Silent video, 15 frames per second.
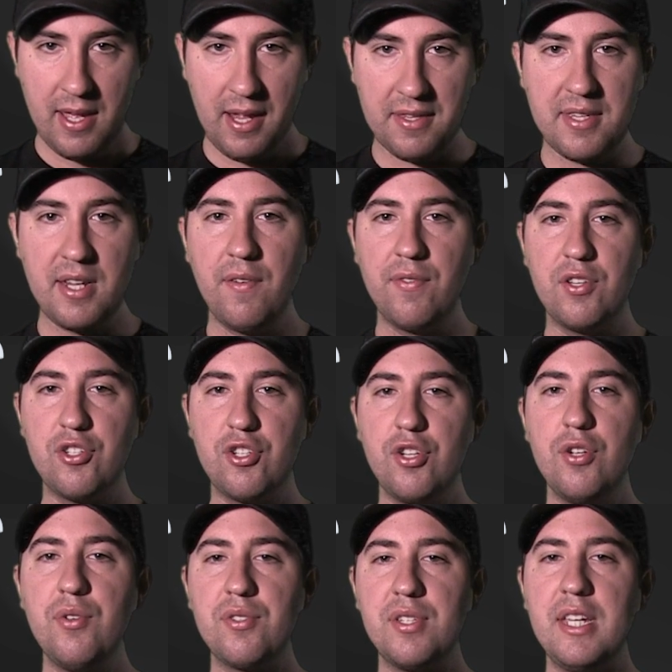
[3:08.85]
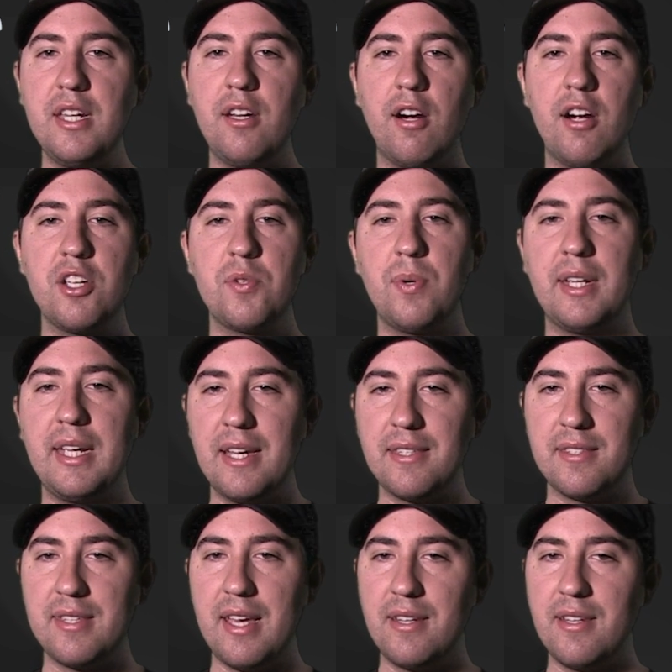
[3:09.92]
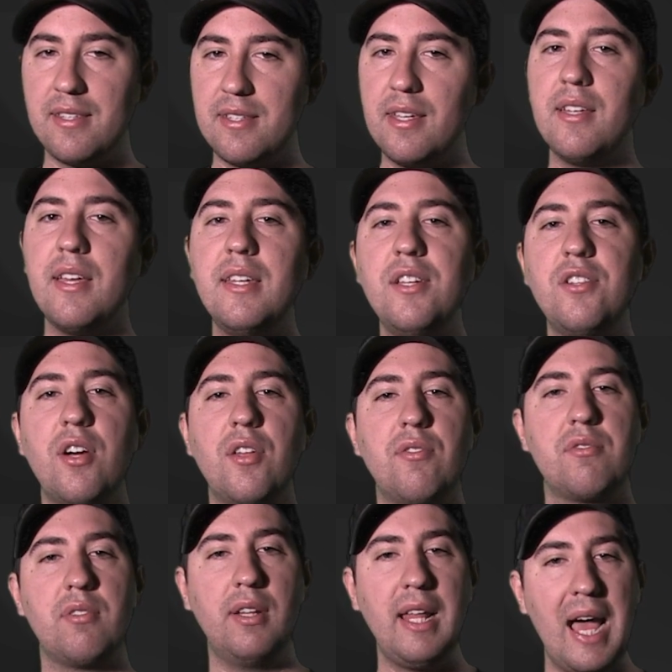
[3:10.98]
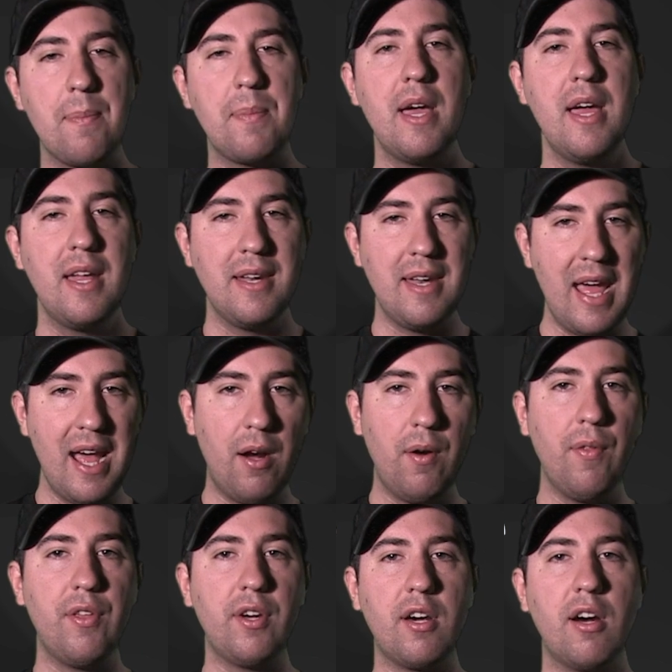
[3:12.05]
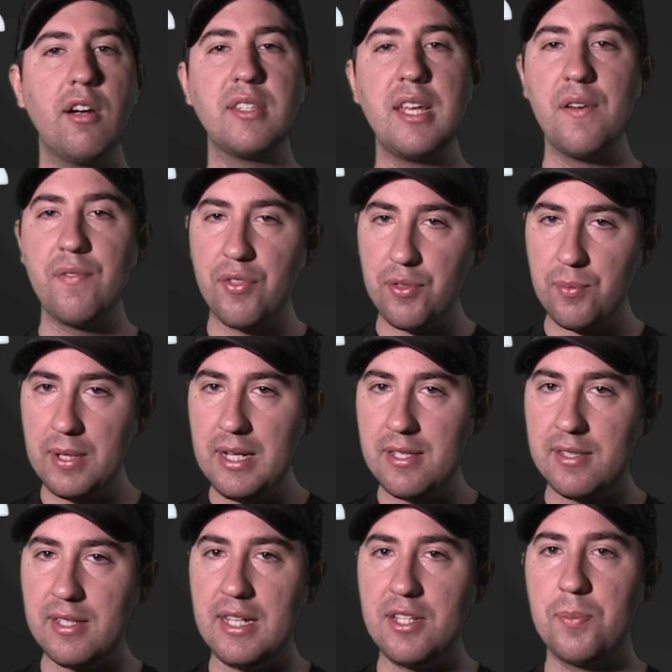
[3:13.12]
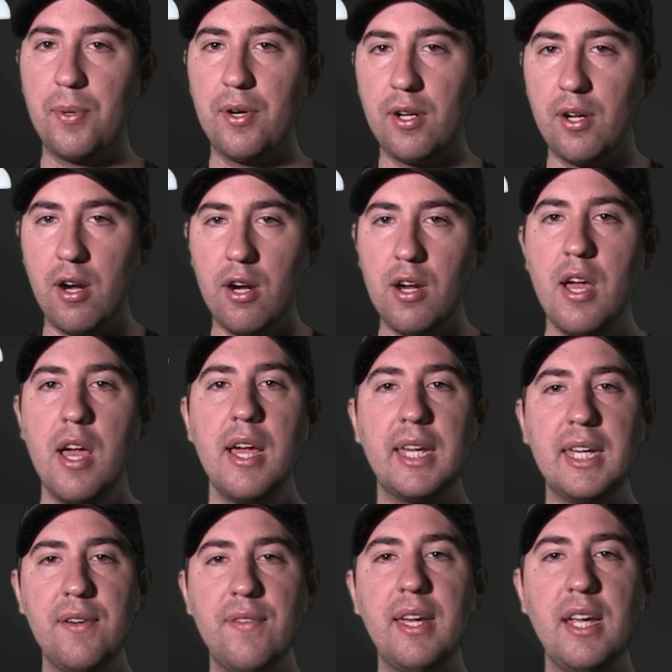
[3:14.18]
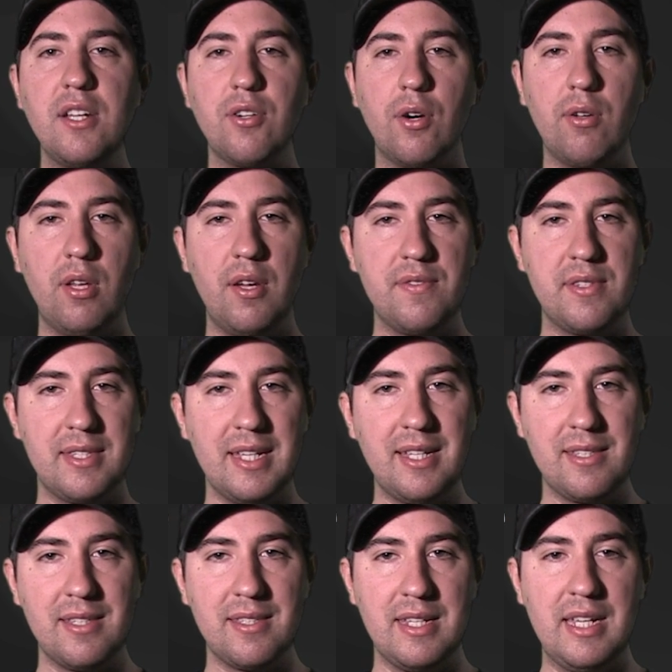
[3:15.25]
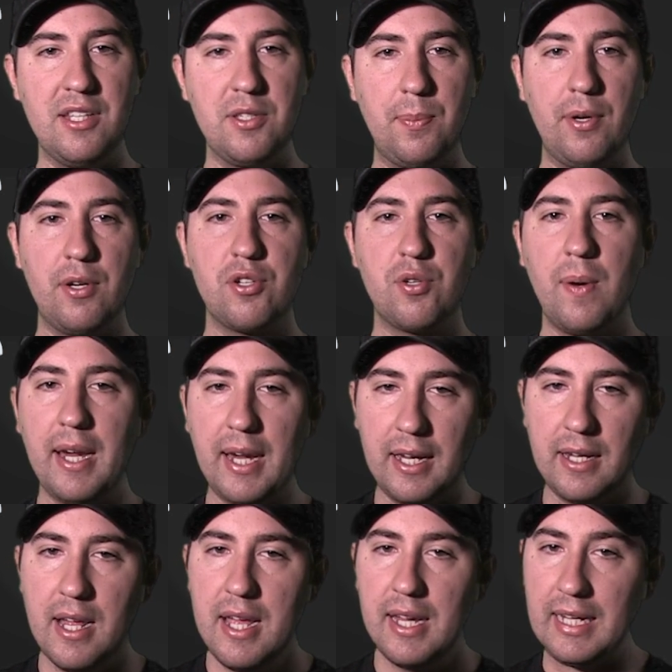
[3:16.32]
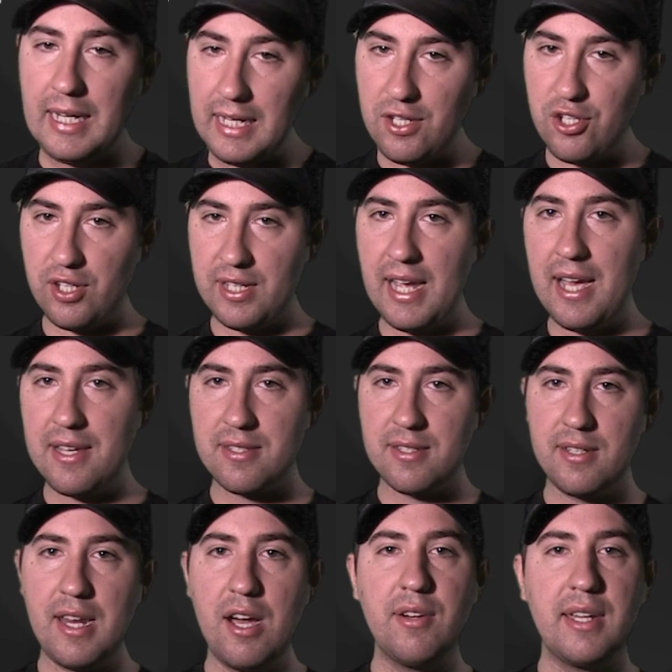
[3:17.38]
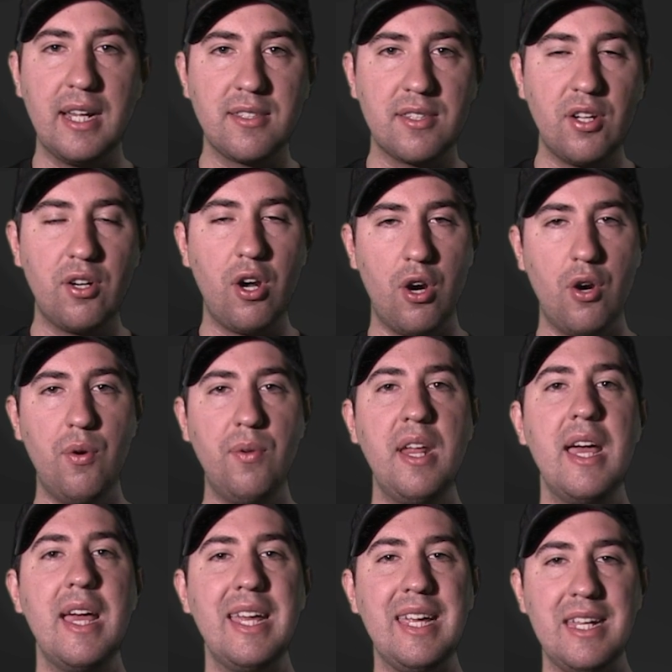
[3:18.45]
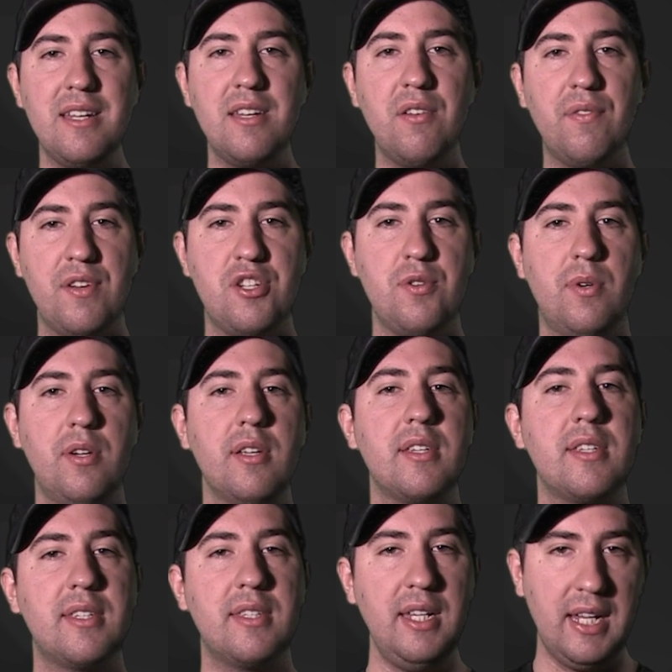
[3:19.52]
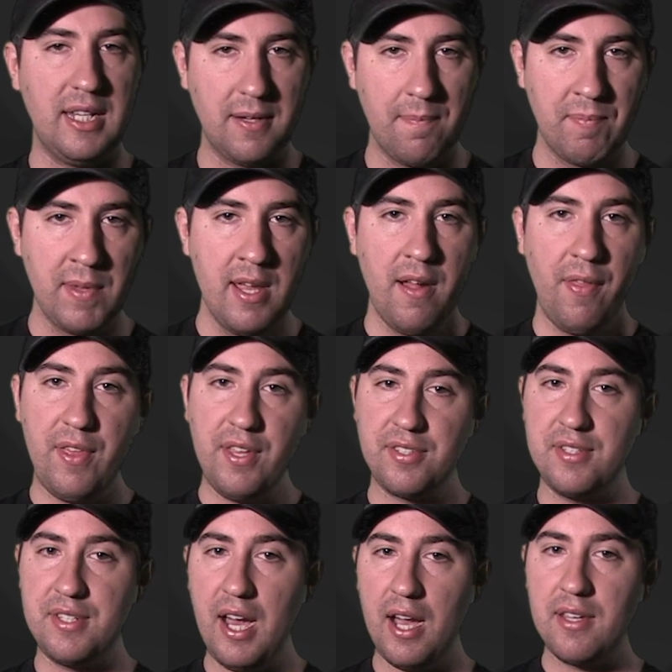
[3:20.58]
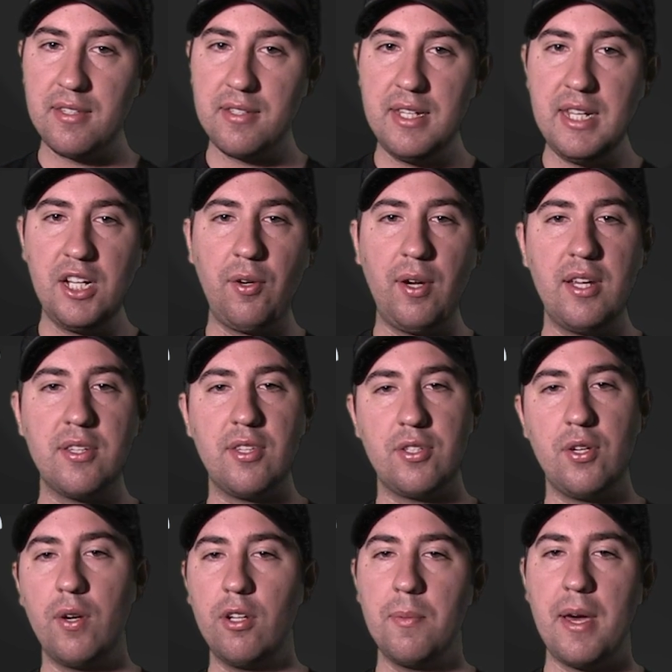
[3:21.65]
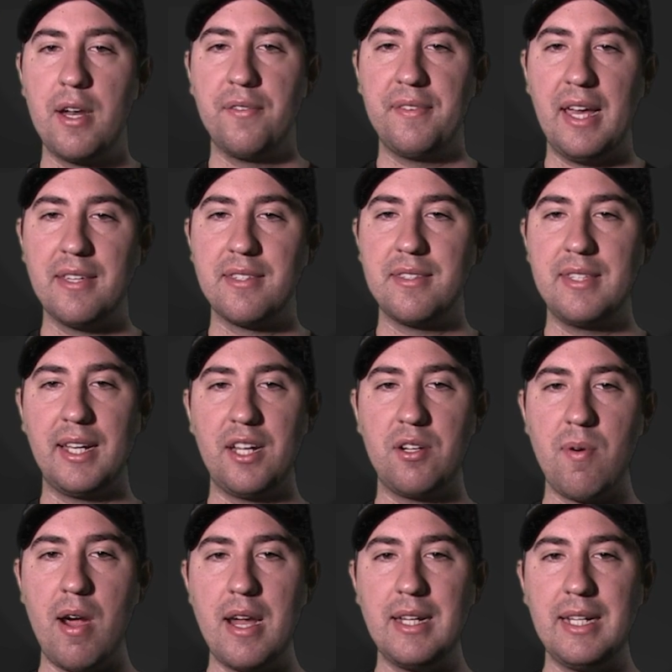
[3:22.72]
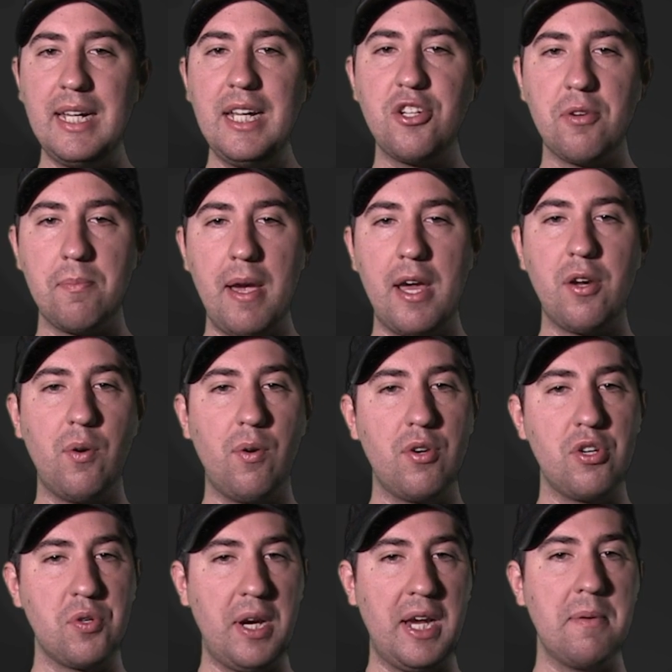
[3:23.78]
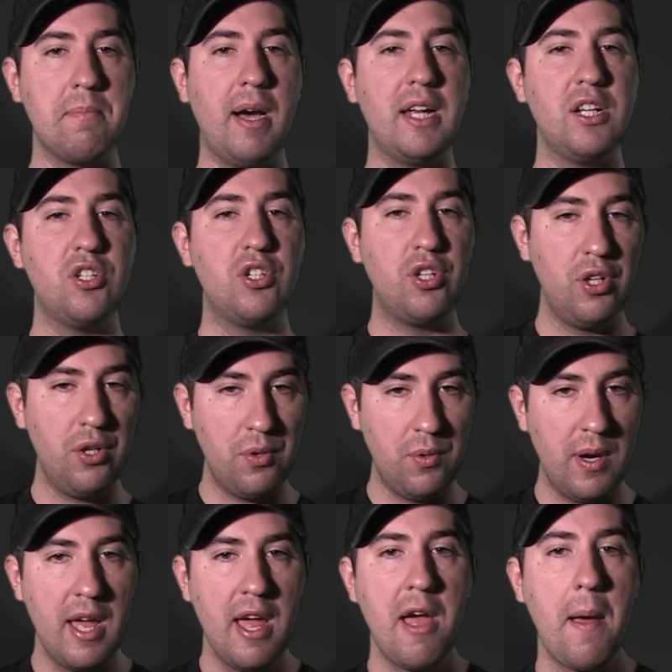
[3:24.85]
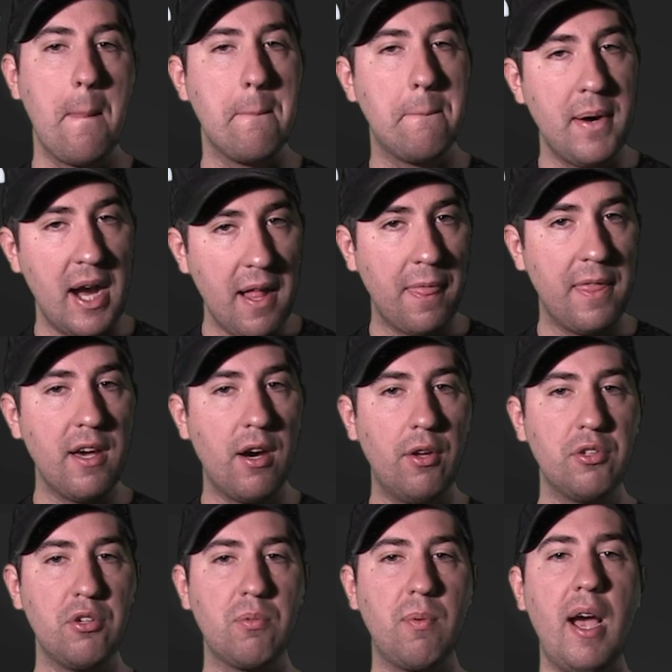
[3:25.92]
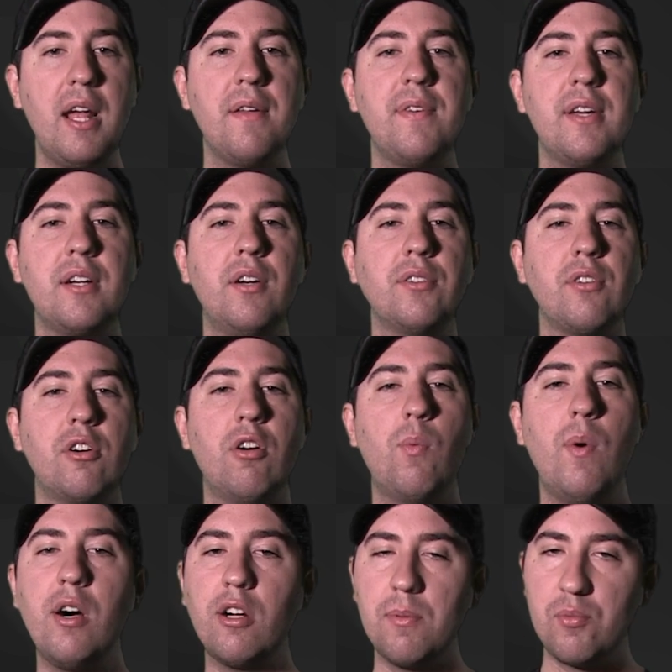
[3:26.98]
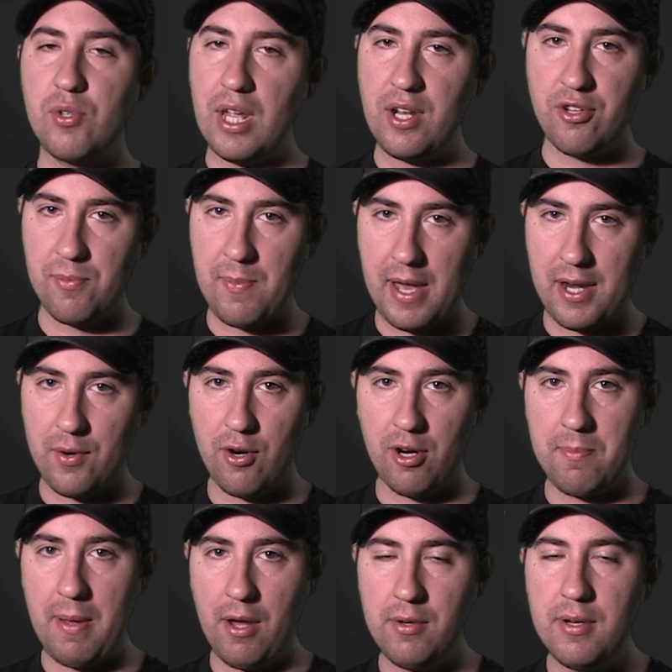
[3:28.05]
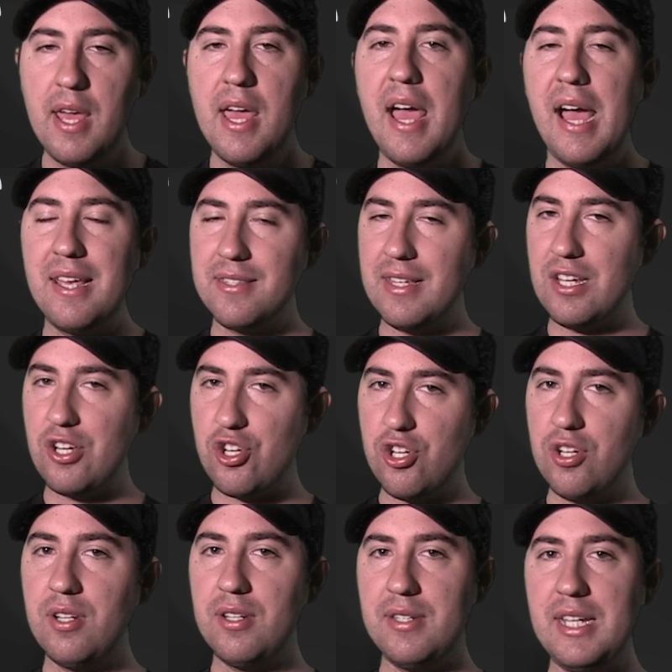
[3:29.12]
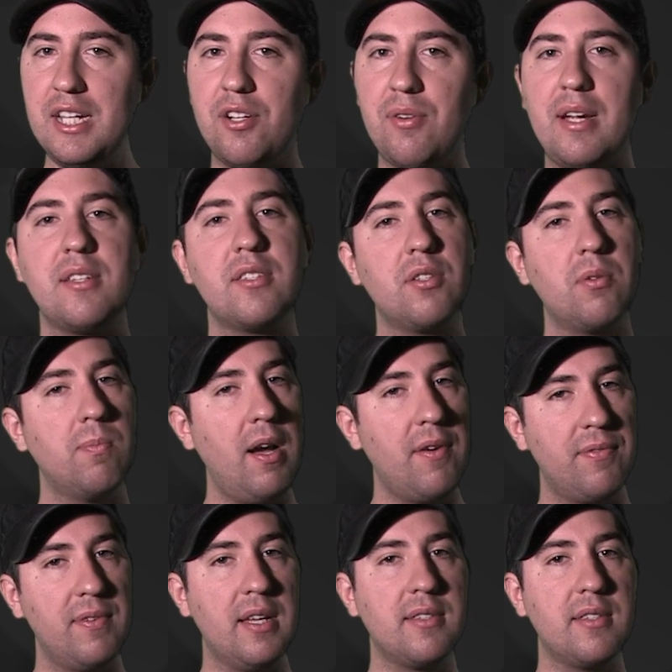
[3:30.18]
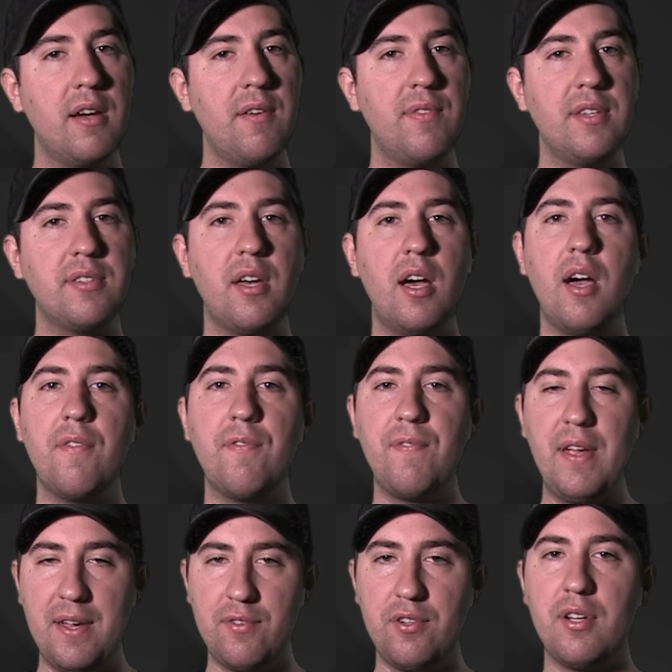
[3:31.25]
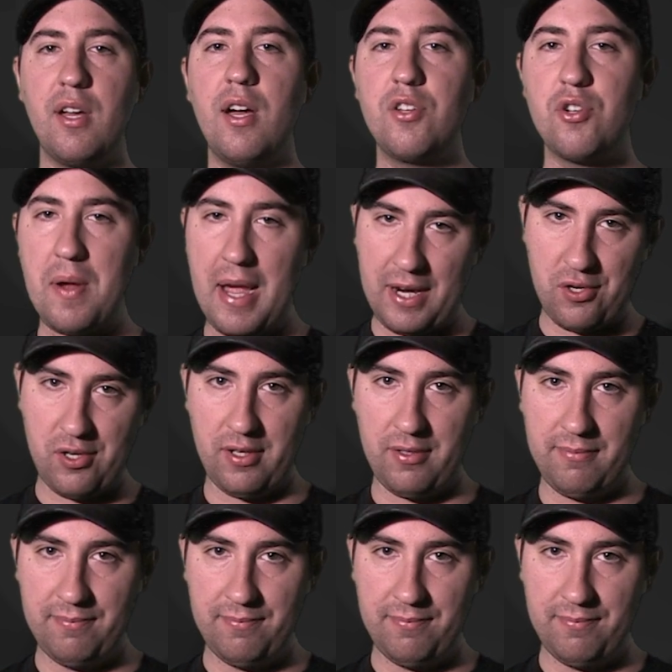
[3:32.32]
Instead of the 2-seat cars where guests had to sit in each other's lap, now the cars have 3 seats per car, giving a total of 6 seats per train. Each guest now gets their own individual seat. This does decrease the total amount of guests that can ride each Matterhorn train by 2, but the all-new ride vehicles are a welcome change to the Matterhorn Mountain, as they should decrease the roughness of this favored attraction.